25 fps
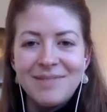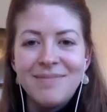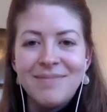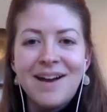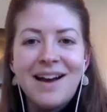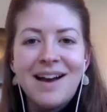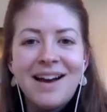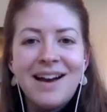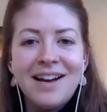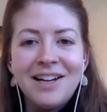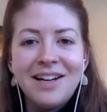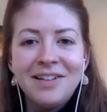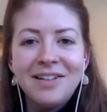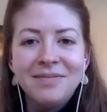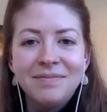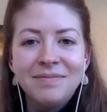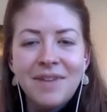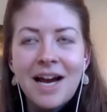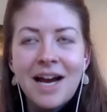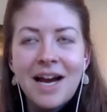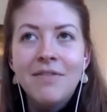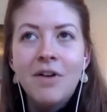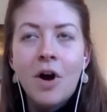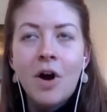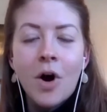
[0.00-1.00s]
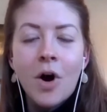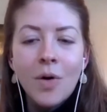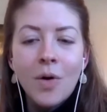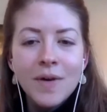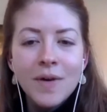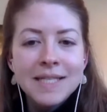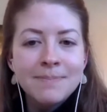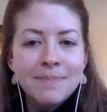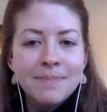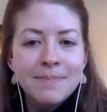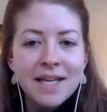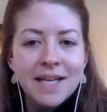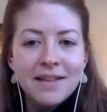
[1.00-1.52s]
I've
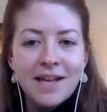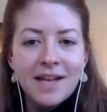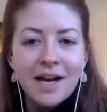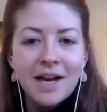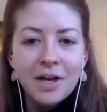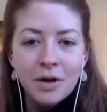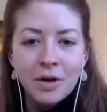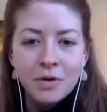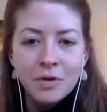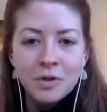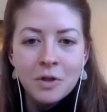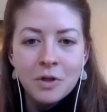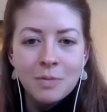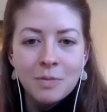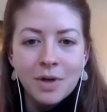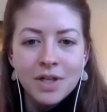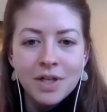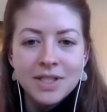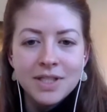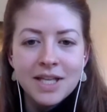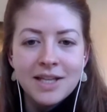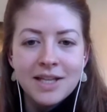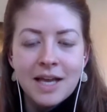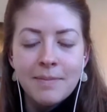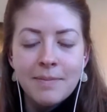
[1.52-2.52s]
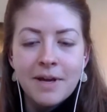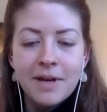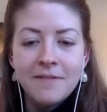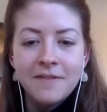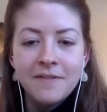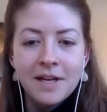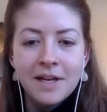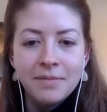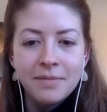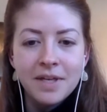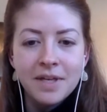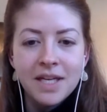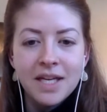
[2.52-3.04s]
always been that go-to person that my
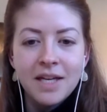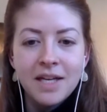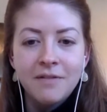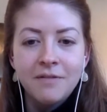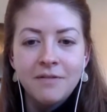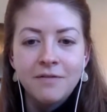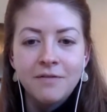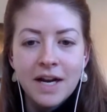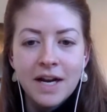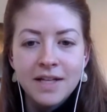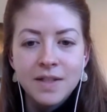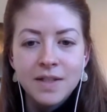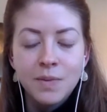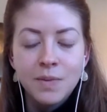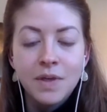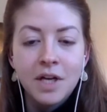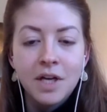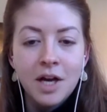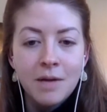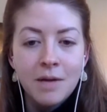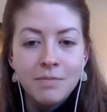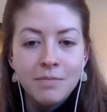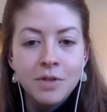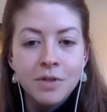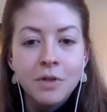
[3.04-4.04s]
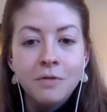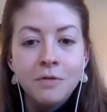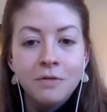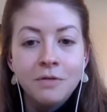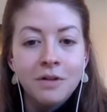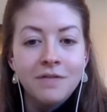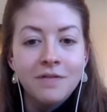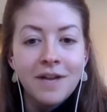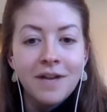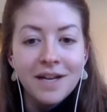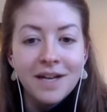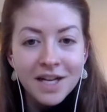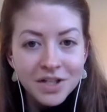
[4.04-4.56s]
family and friends would come to for
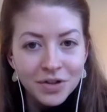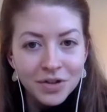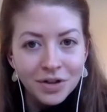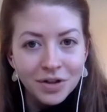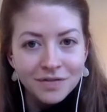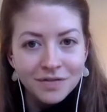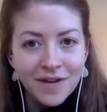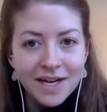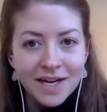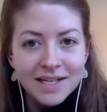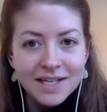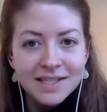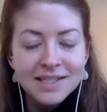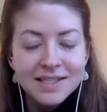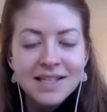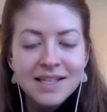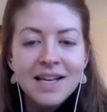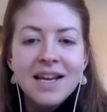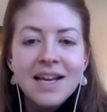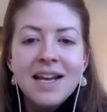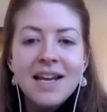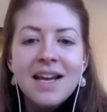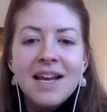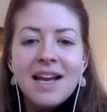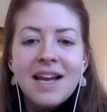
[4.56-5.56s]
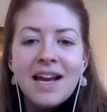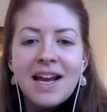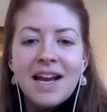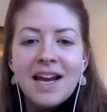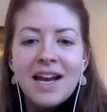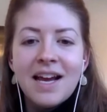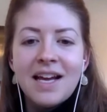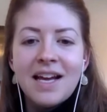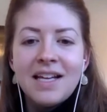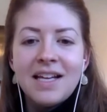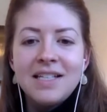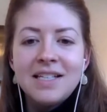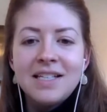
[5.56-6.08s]
financial advice.
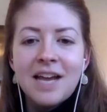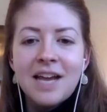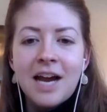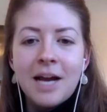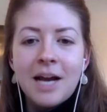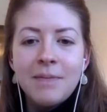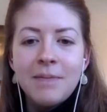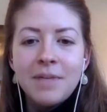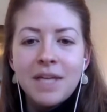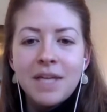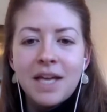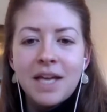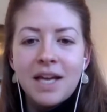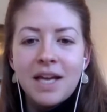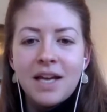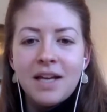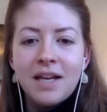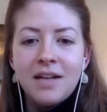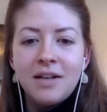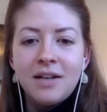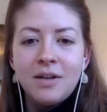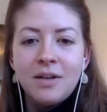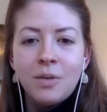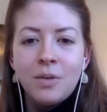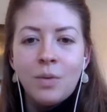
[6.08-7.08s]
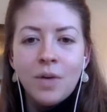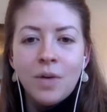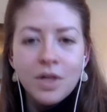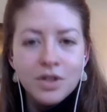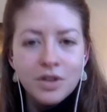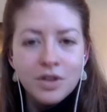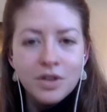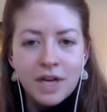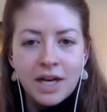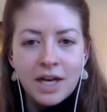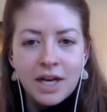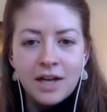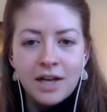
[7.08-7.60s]
And I began
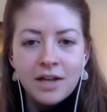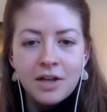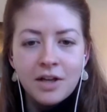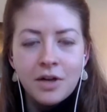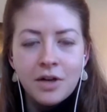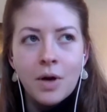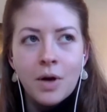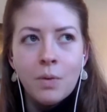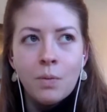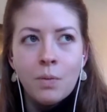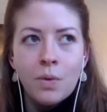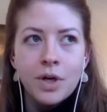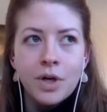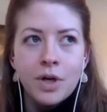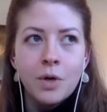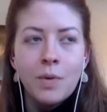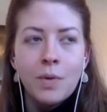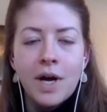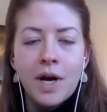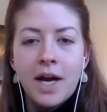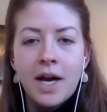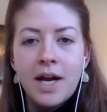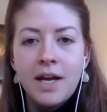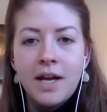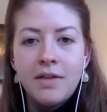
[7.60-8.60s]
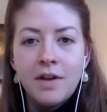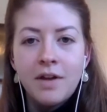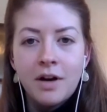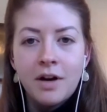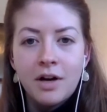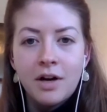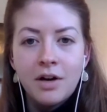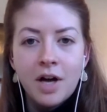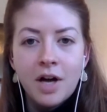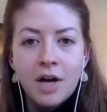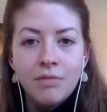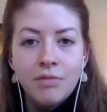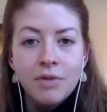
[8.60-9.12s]
wondering, I wonder why they're
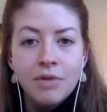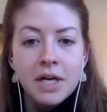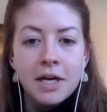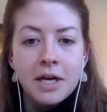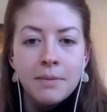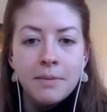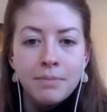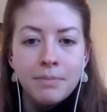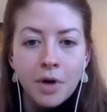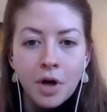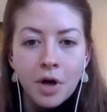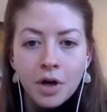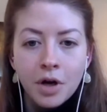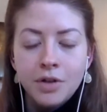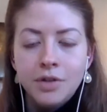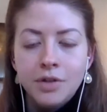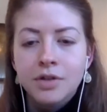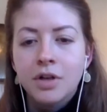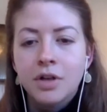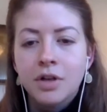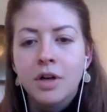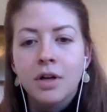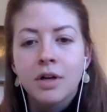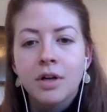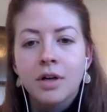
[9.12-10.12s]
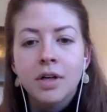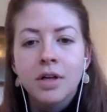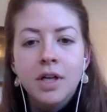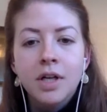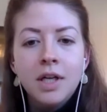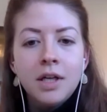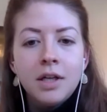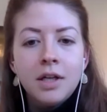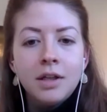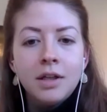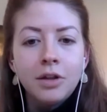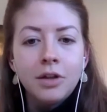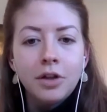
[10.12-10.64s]
not reading books or
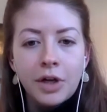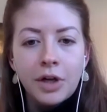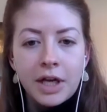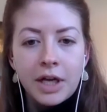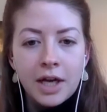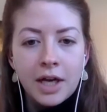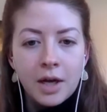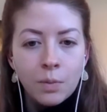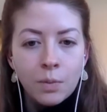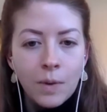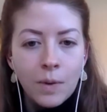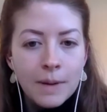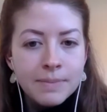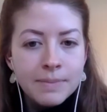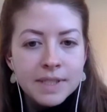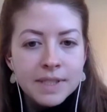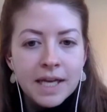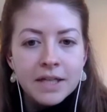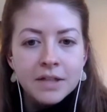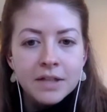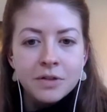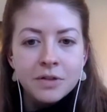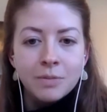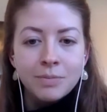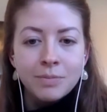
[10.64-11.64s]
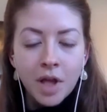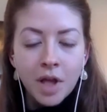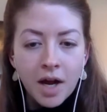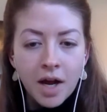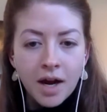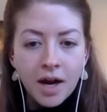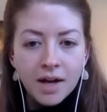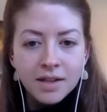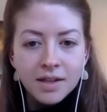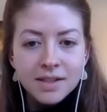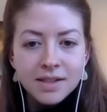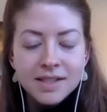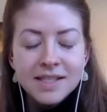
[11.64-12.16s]
learning on websites or
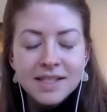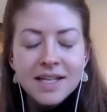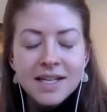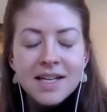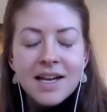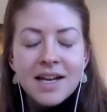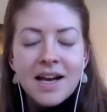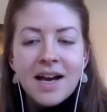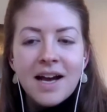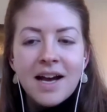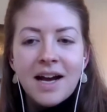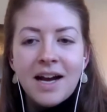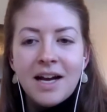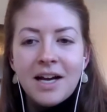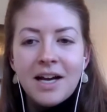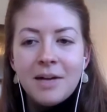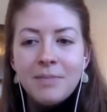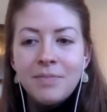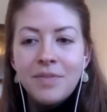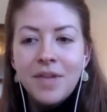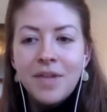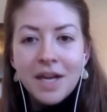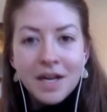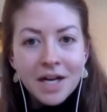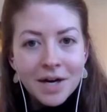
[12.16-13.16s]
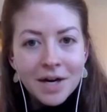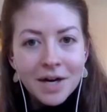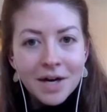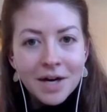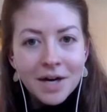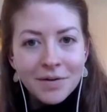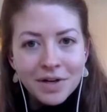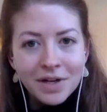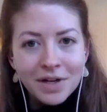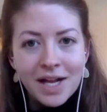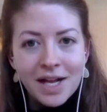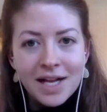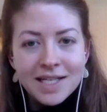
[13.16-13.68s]
blogs. Then I
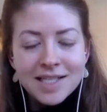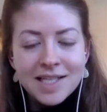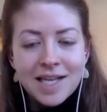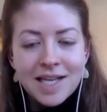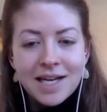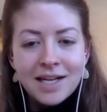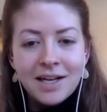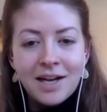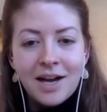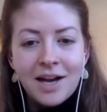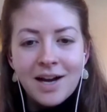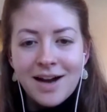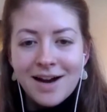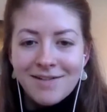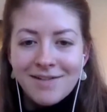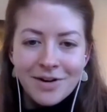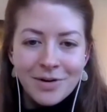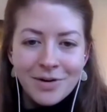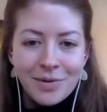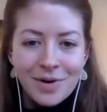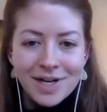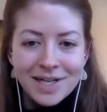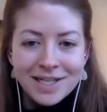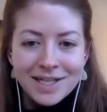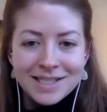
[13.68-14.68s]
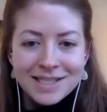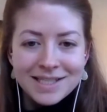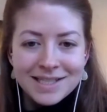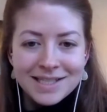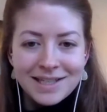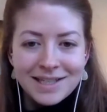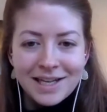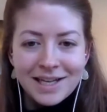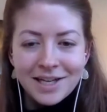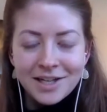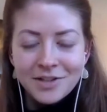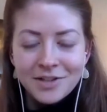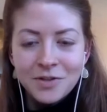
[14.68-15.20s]
realized that not everyone is
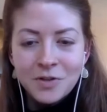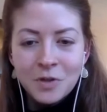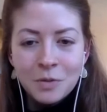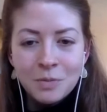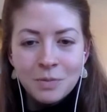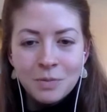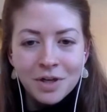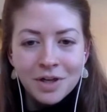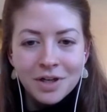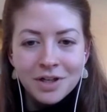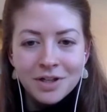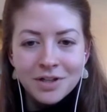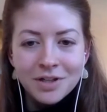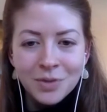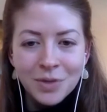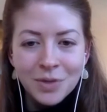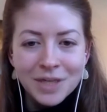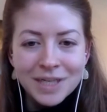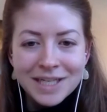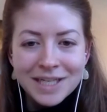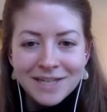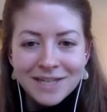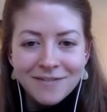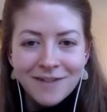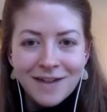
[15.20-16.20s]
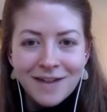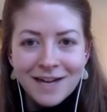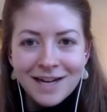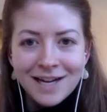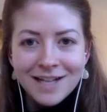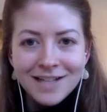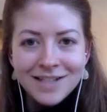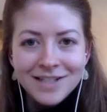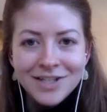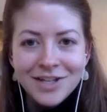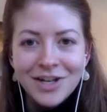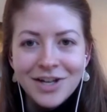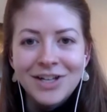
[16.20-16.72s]
like a super dorky
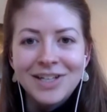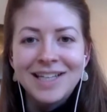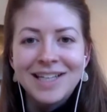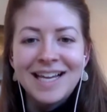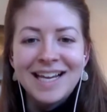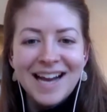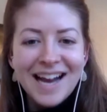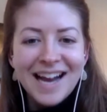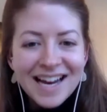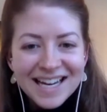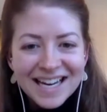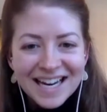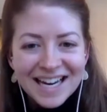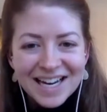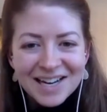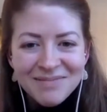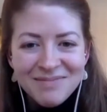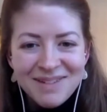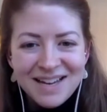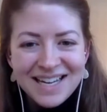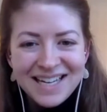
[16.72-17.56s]
finance nerd like I am.